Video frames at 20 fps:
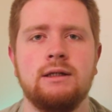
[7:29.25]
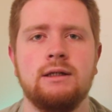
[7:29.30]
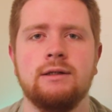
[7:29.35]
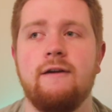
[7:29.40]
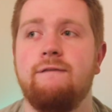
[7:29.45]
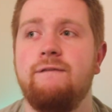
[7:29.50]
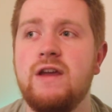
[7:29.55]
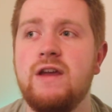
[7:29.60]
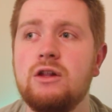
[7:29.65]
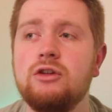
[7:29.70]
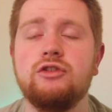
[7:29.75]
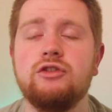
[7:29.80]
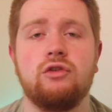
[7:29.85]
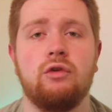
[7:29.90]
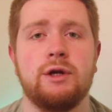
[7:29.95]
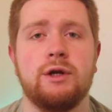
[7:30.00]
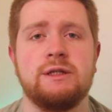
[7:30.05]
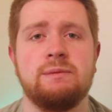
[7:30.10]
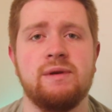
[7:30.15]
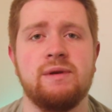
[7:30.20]
It feels
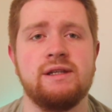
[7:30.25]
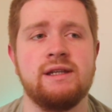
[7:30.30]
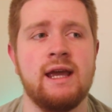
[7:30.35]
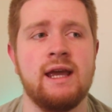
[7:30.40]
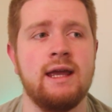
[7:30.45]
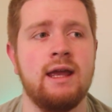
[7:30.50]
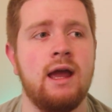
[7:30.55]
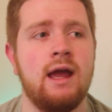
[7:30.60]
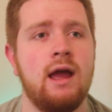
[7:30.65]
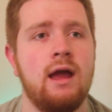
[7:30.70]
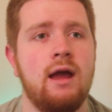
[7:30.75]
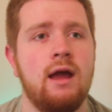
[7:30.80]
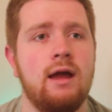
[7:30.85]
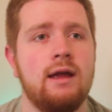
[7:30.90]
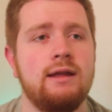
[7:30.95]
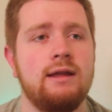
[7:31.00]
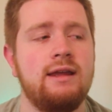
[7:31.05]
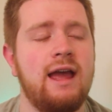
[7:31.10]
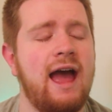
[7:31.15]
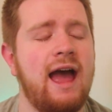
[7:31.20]
Christmassy,
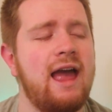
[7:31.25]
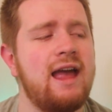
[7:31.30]
yet